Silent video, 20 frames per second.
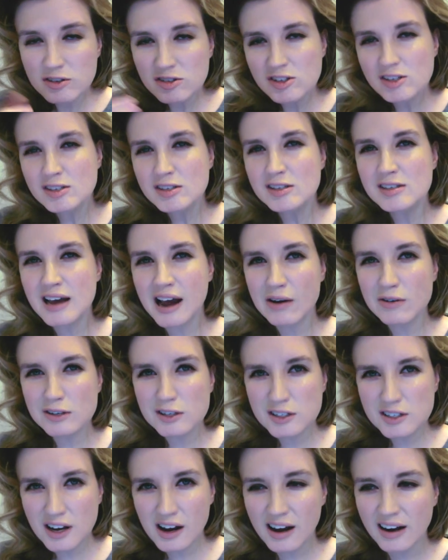this is how
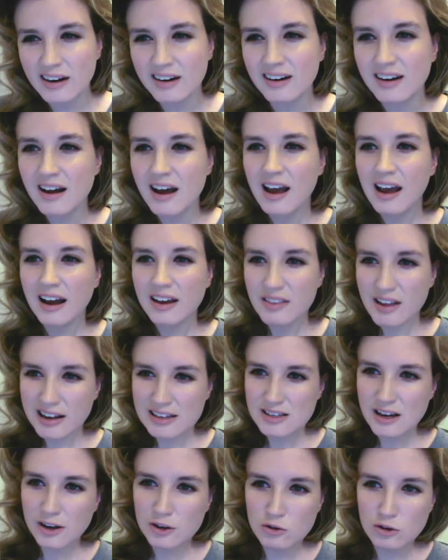it's done. And
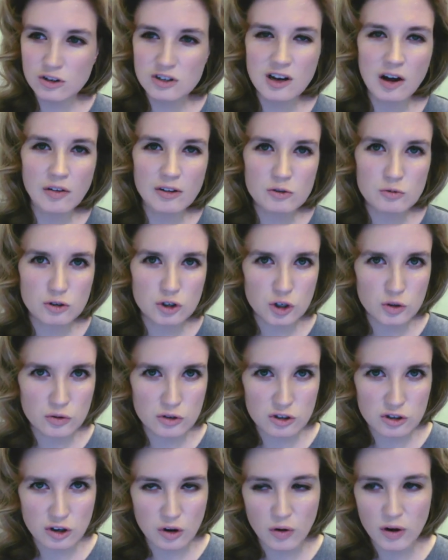that's how you could tell that's what she
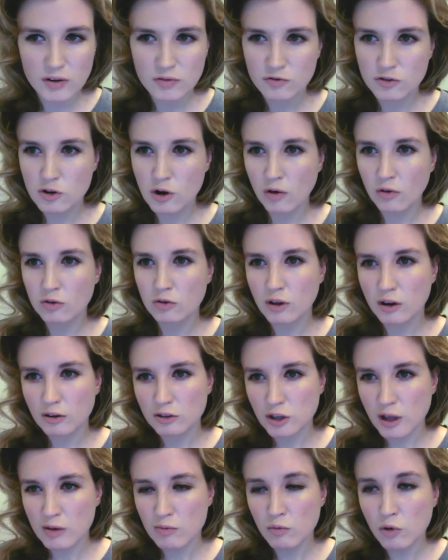was doing. You know,
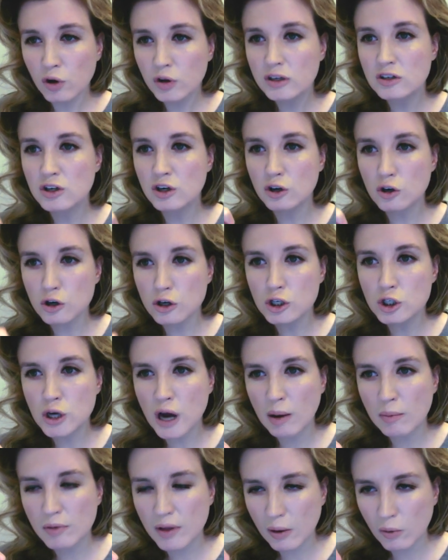they really did a good
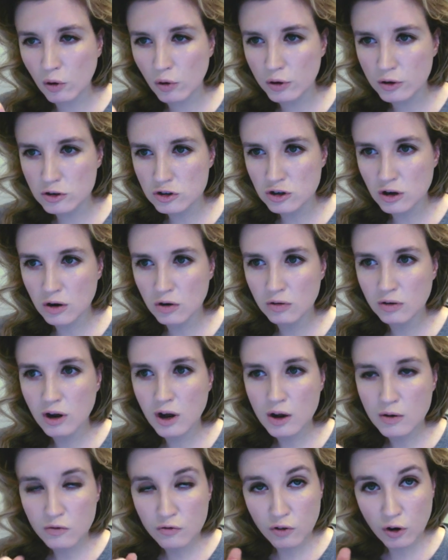job in that Rolling Stone
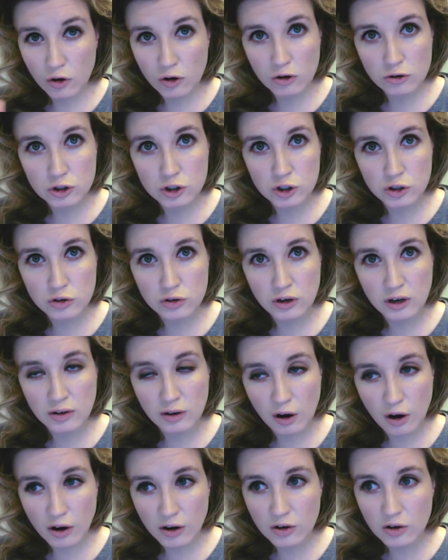photo shoot, an
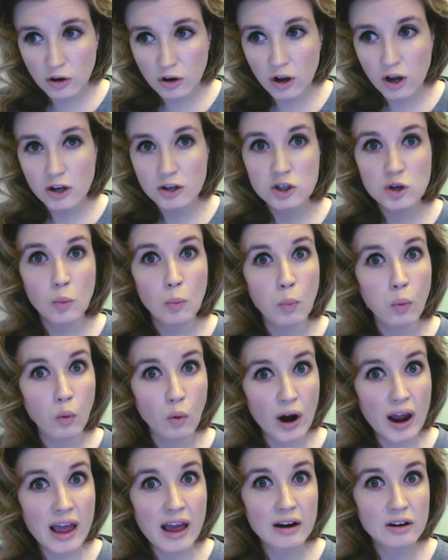article, to
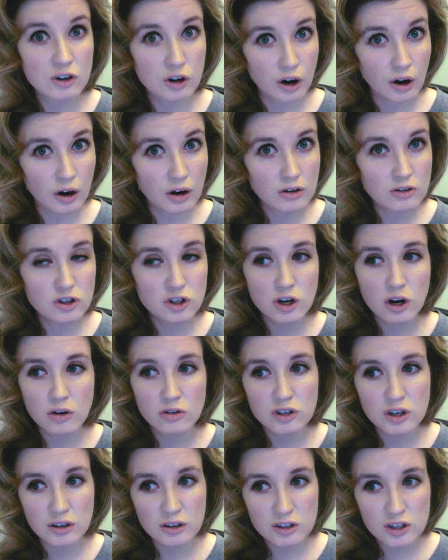brand her,
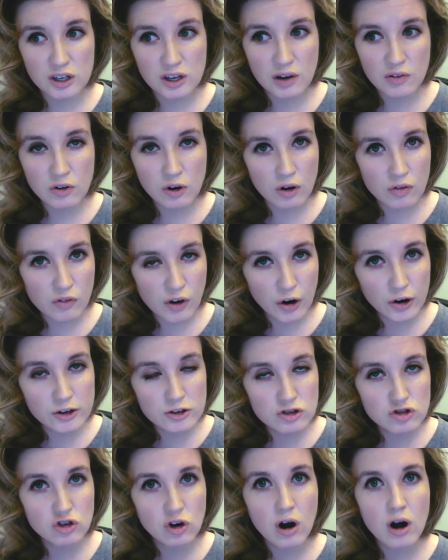to give her a very
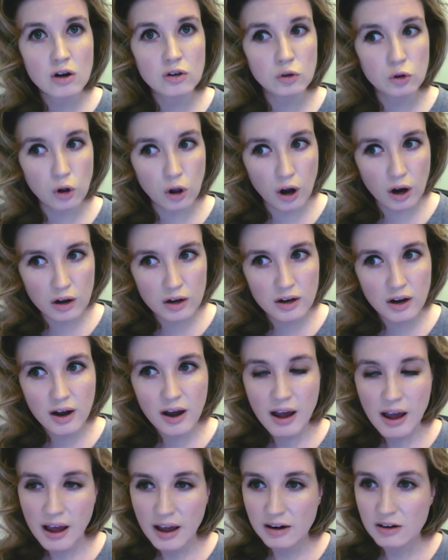strong look.
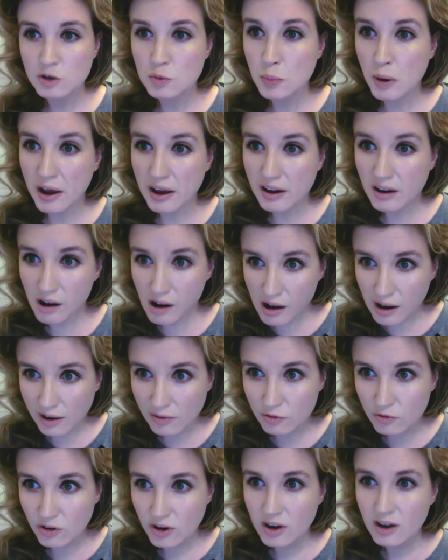And it's paying
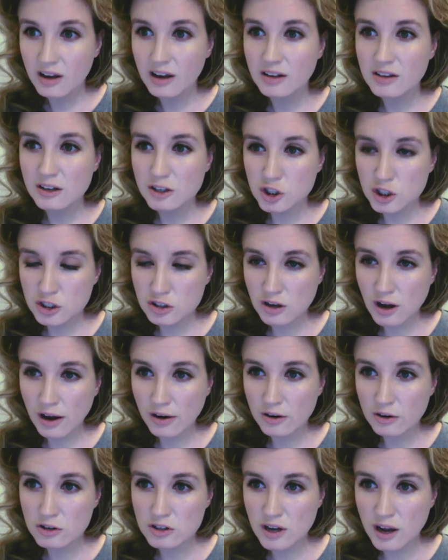off, and that she's
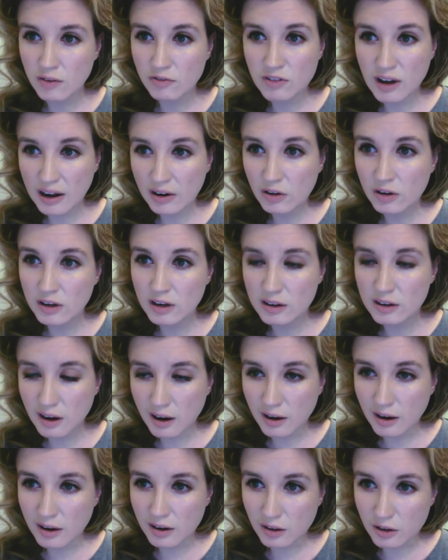gotten herself not only
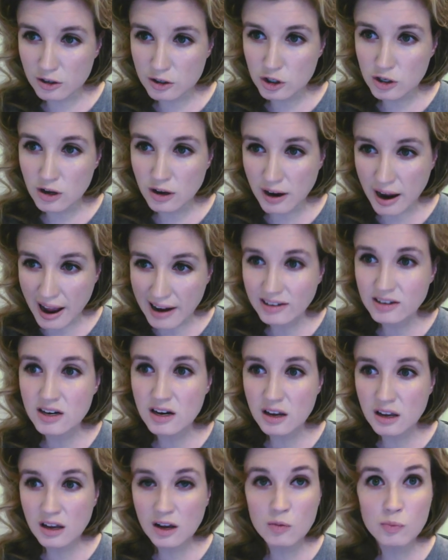an acting
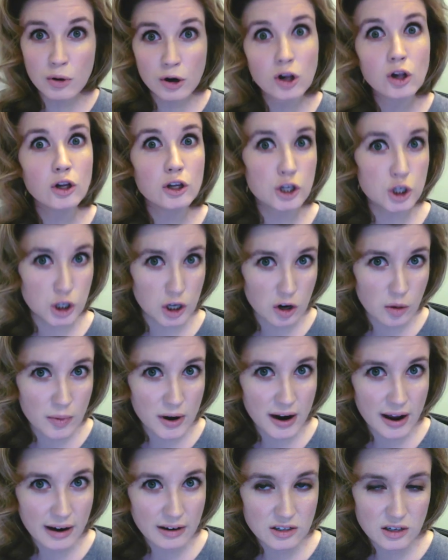gig, but a legitimate
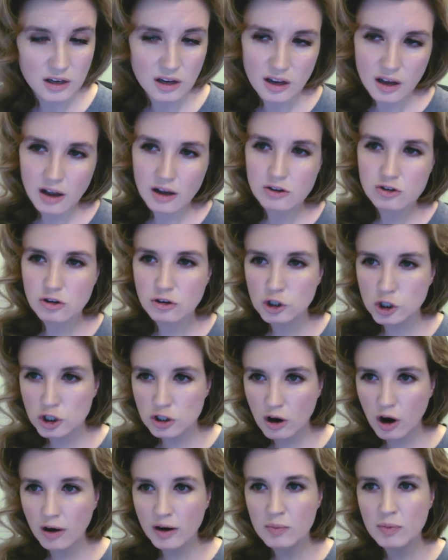acting gig. So she's
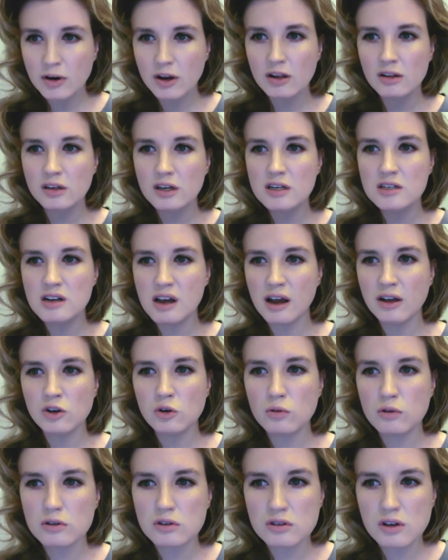already been on Lee
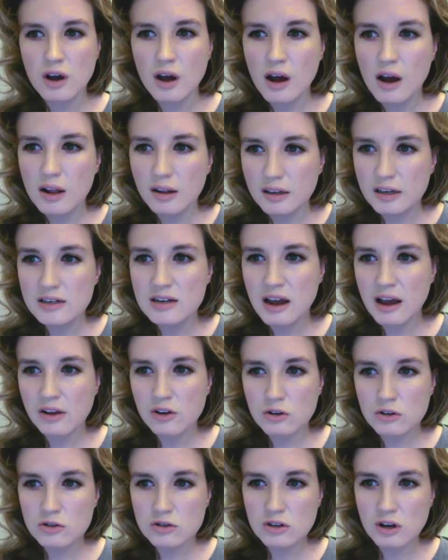Daniels. Lee
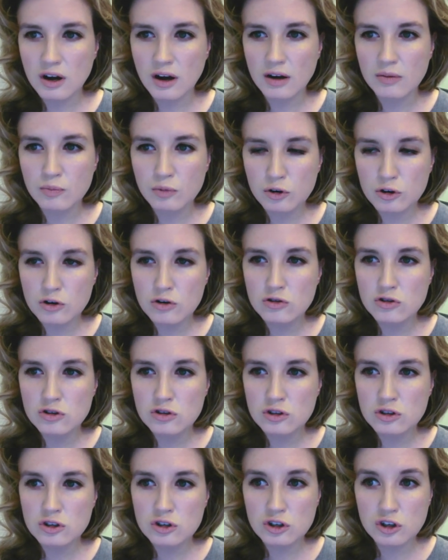Daniels produced
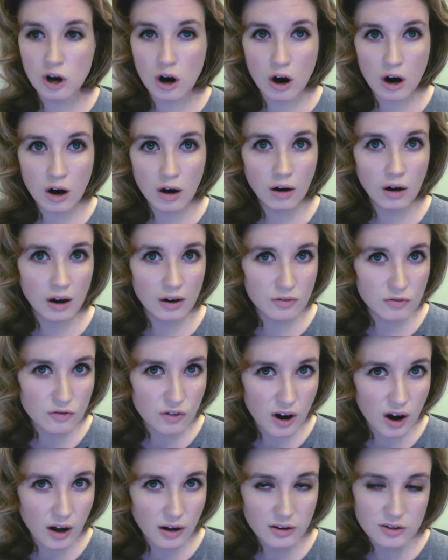Star on
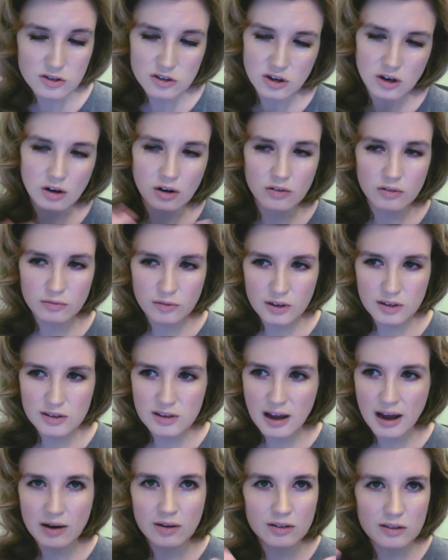Fox. You know, it's
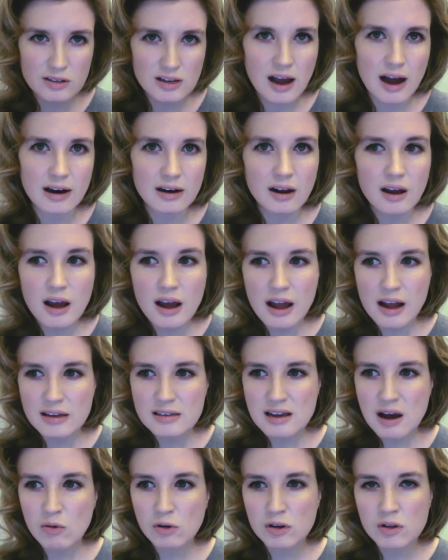not
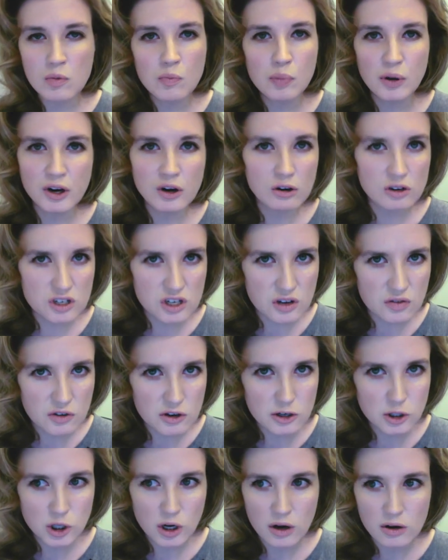one of the bigger TV
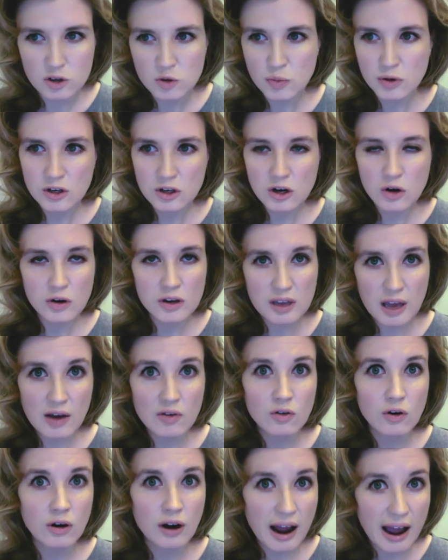shows, but, you know, it gave
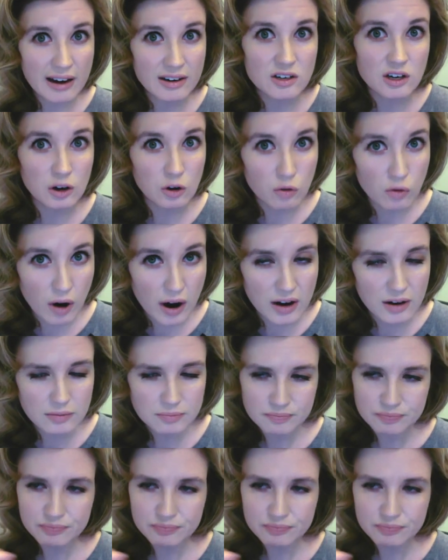her an acting credit.